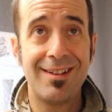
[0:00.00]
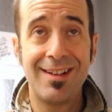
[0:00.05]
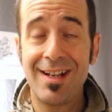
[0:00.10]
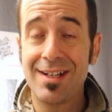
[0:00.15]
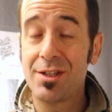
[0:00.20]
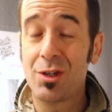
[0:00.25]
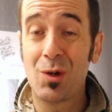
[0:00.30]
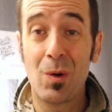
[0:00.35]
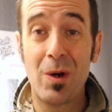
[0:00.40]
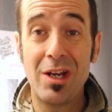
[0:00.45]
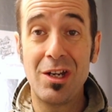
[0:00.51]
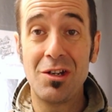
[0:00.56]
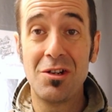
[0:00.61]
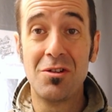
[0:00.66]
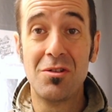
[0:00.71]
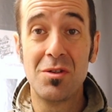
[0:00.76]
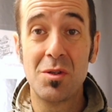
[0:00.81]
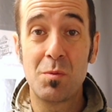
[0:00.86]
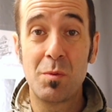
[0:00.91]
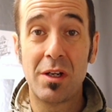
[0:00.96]
That's great
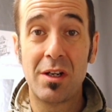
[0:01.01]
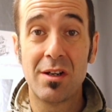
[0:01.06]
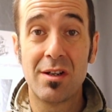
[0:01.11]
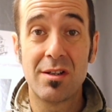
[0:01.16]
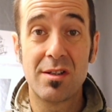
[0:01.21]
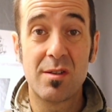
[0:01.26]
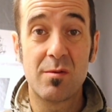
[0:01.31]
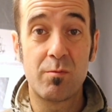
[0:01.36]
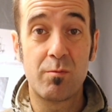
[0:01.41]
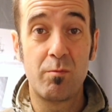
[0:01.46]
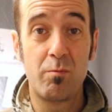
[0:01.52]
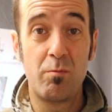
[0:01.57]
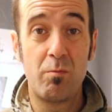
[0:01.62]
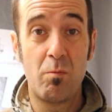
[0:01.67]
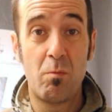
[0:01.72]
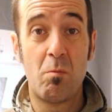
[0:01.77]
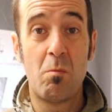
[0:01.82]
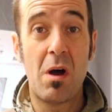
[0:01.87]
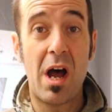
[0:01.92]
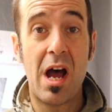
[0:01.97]
news because
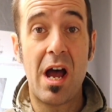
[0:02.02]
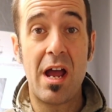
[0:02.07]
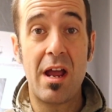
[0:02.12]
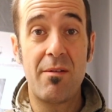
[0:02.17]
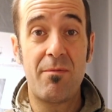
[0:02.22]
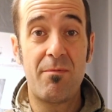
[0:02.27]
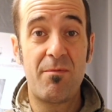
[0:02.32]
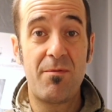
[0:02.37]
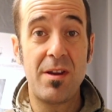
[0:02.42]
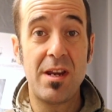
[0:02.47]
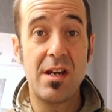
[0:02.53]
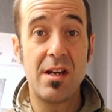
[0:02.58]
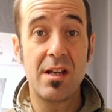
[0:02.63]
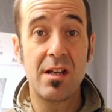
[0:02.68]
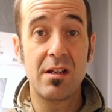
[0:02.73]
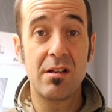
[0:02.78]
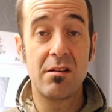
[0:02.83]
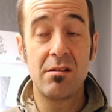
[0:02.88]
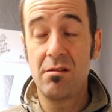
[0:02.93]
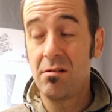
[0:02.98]
my
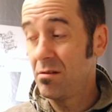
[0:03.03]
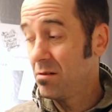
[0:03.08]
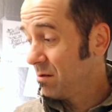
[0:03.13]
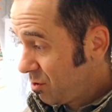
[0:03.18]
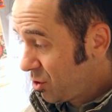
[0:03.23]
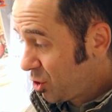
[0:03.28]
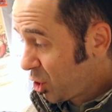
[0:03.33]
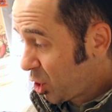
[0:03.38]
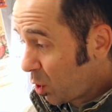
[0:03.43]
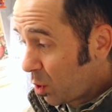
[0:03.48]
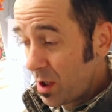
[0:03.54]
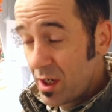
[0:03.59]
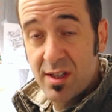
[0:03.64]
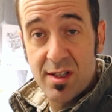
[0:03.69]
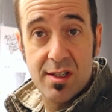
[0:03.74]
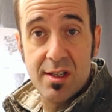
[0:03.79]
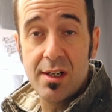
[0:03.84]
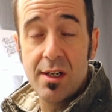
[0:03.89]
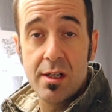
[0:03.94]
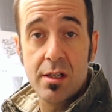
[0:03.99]
feeding
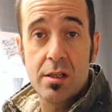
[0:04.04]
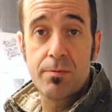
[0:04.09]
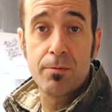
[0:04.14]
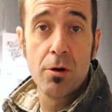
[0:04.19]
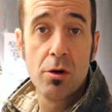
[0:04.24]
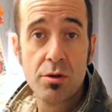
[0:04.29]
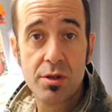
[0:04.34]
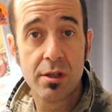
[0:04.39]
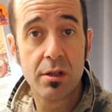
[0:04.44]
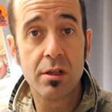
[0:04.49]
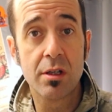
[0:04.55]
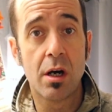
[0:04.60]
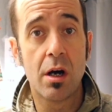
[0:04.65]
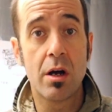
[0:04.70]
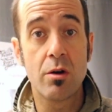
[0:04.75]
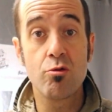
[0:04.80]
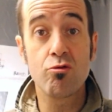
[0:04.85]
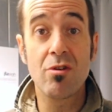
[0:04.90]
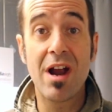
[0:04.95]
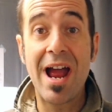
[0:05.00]
choice is frozen
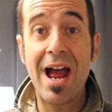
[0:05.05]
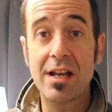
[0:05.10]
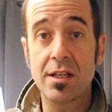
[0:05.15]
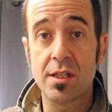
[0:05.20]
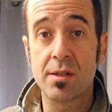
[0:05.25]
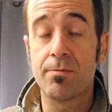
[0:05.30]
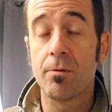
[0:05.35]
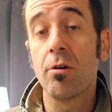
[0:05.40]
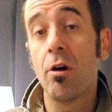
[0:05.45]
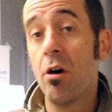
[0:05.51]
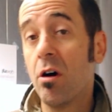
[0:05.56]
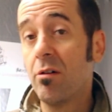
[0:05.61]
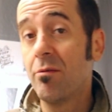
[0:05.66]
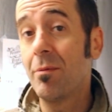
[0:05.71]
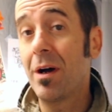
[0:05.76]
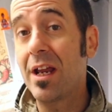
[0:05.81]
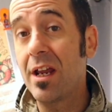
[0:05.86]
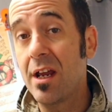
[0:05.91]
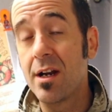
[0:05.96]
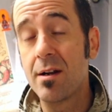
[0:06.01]
thawed rats. For all
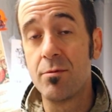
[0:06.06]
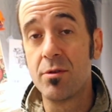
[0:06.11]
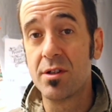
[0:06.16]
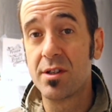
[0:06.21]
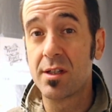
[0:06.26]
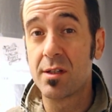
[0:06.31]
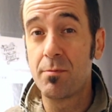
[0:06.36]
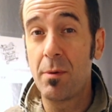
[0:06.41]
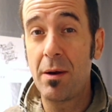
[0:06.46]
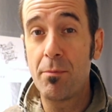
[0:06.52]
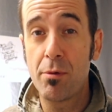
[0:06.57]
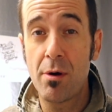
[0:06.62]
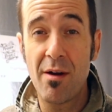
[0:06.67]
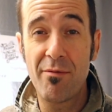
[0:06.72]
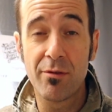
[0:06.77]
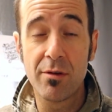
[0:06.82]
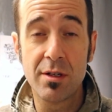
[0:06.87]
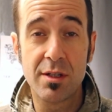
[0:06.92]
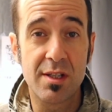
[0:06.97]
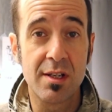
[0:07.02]
my animals is my
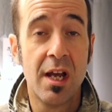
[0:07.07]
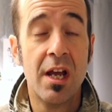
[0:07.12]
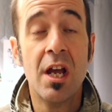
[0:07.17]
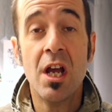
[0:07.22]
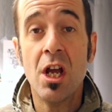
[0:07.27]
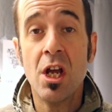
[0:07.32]
preference.